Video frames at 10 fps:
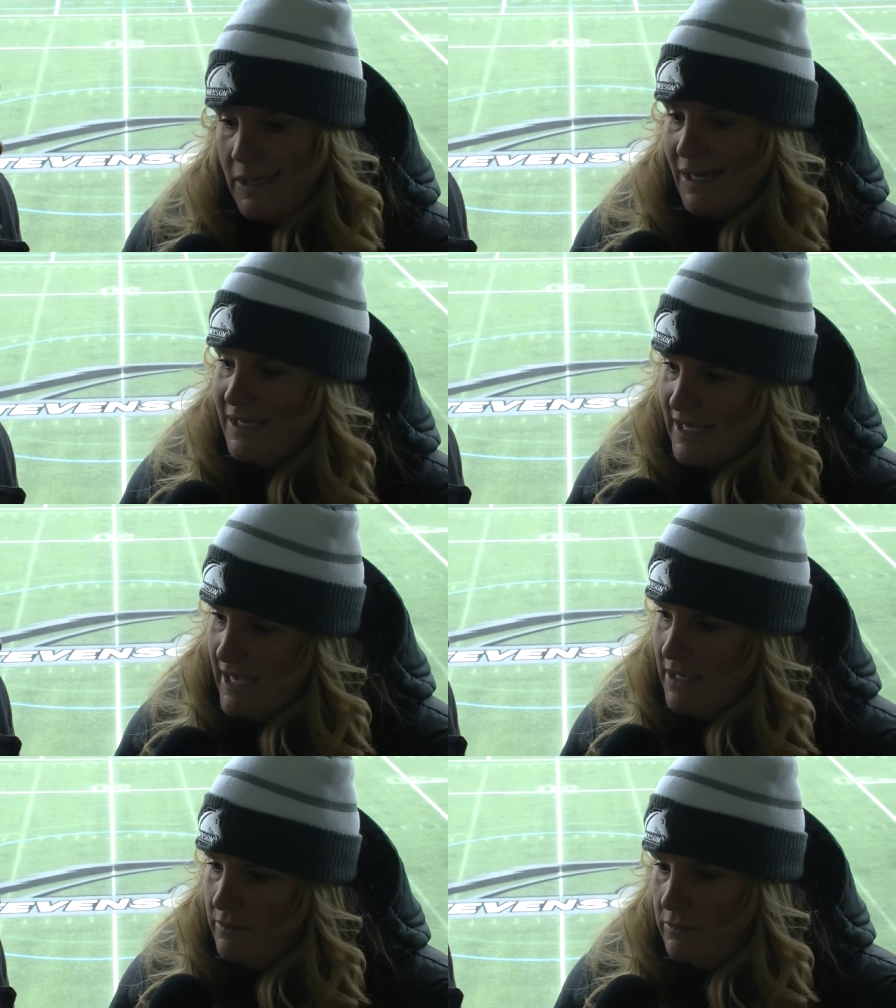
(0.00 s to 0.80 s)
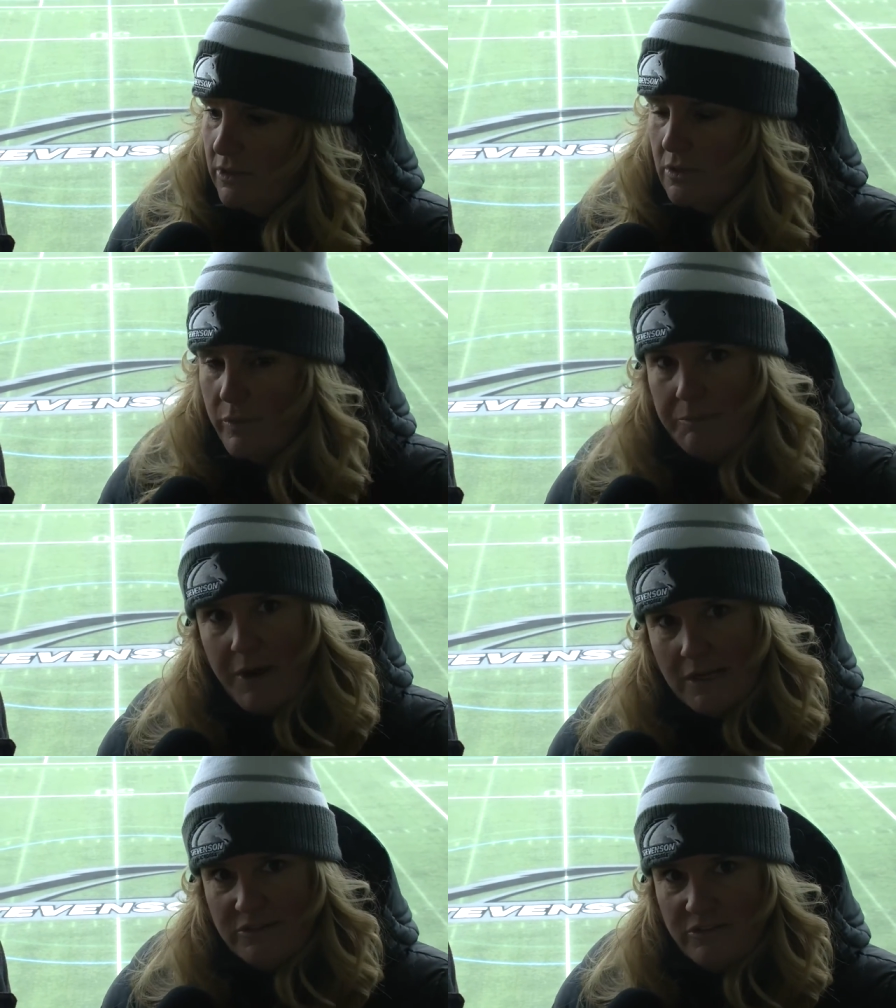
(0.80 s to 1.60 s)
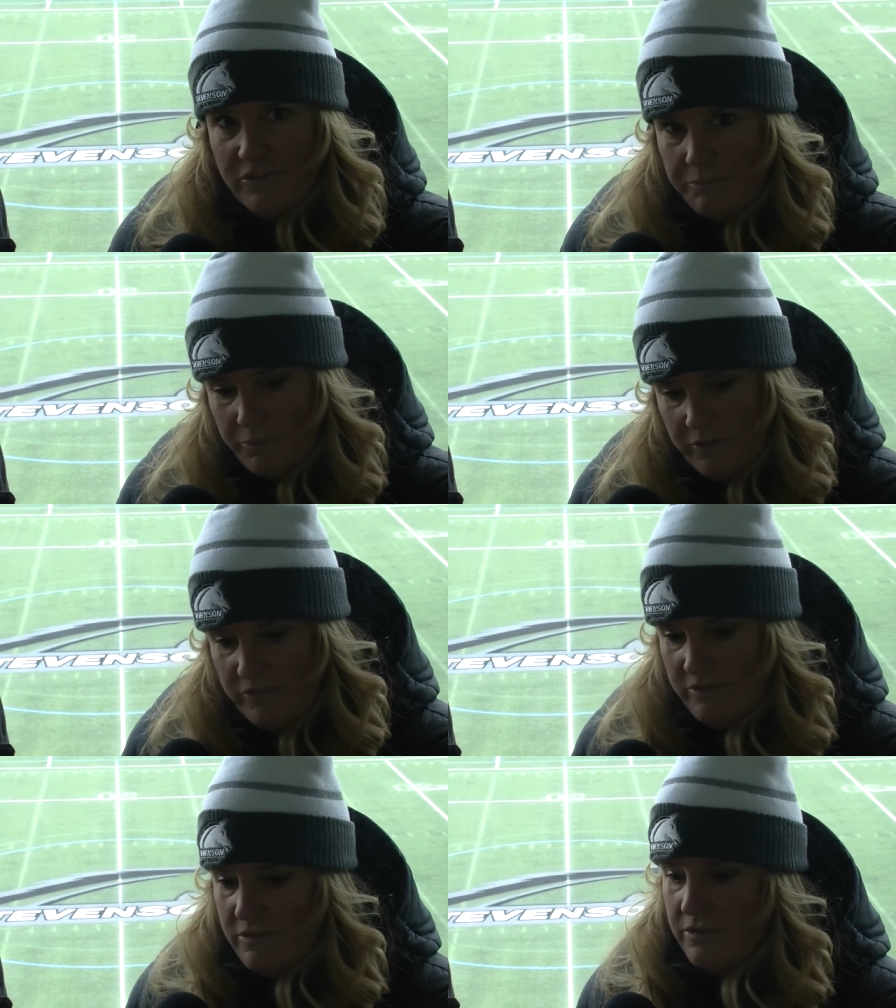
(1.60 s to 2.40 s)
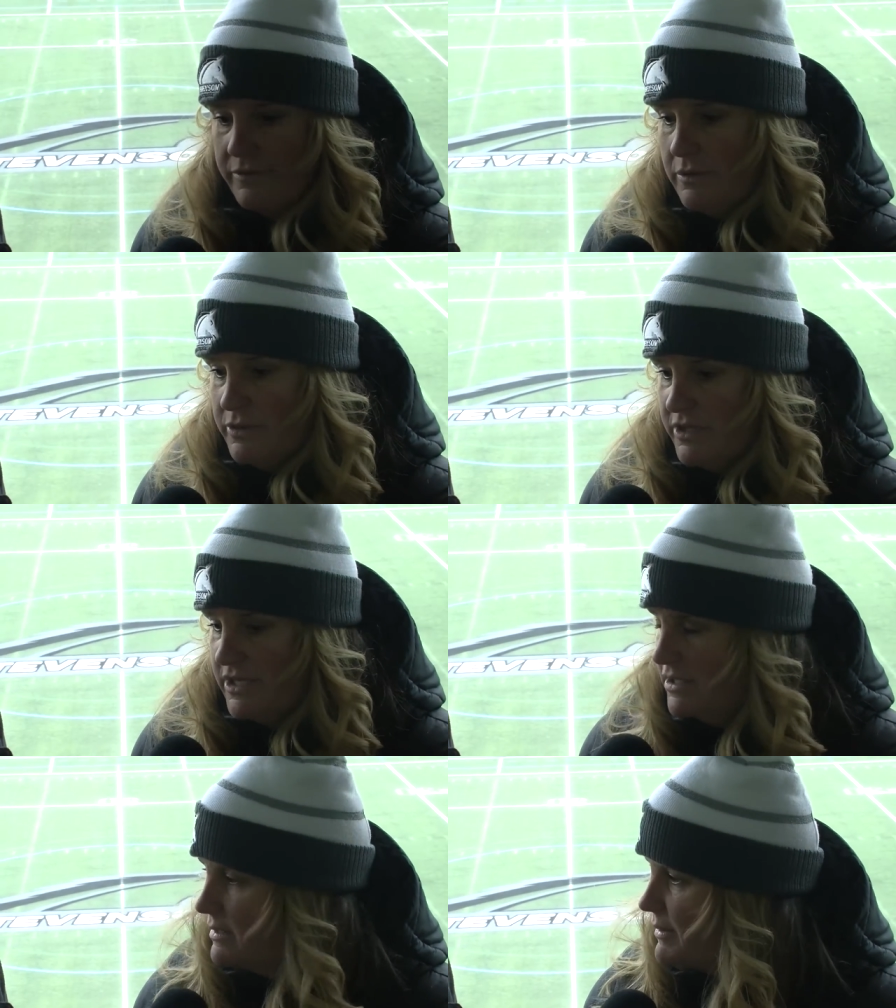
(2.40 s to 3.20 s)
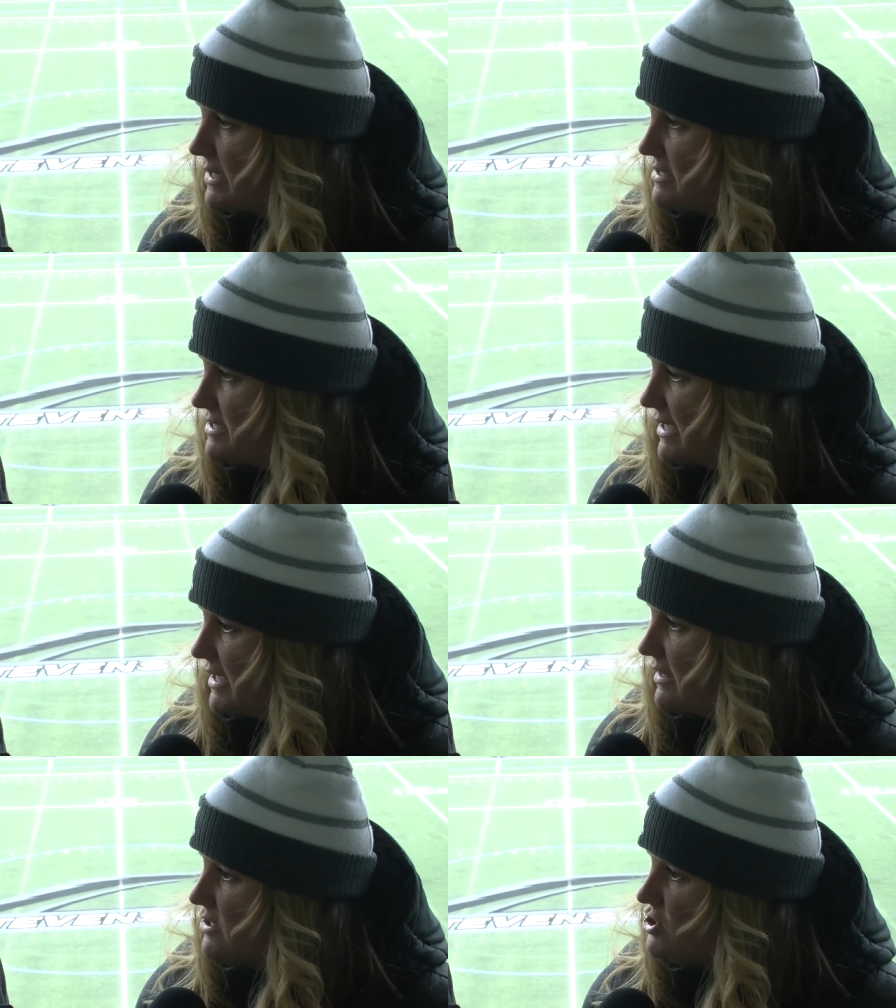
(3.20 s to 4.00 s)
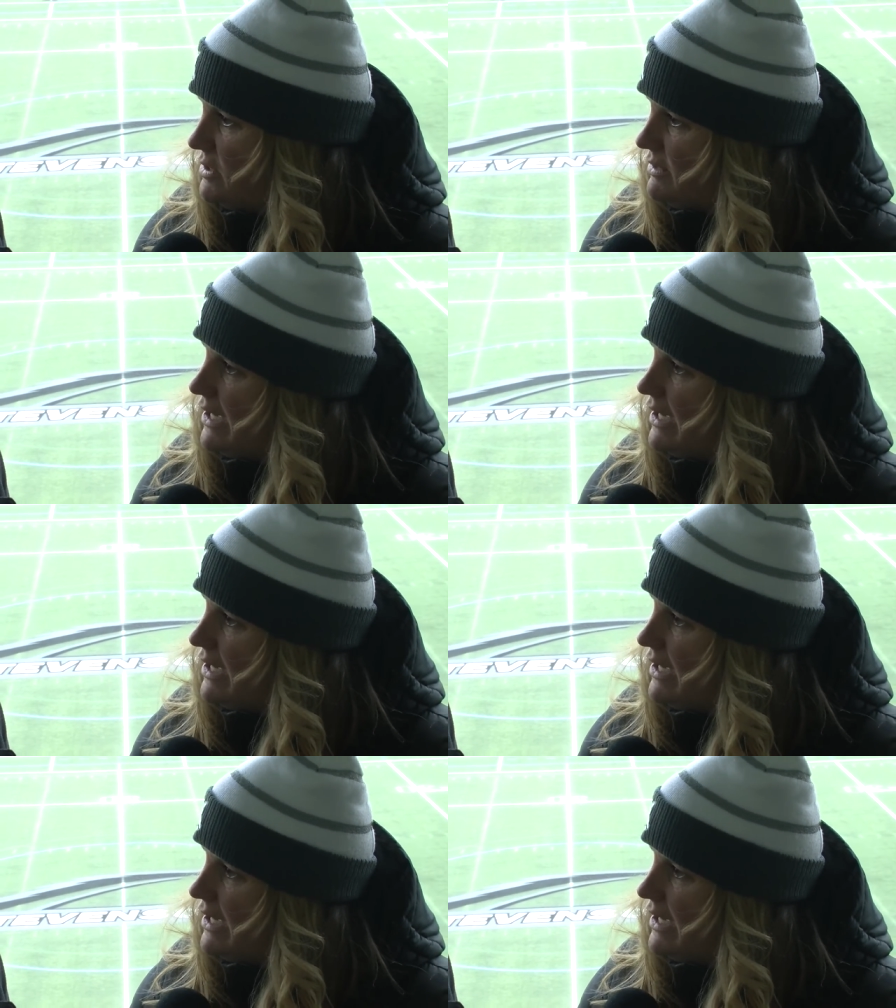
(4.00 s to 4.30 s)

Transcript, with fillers: Again, you know, we practiced the preseason through with Keely Bunce, thinking that she would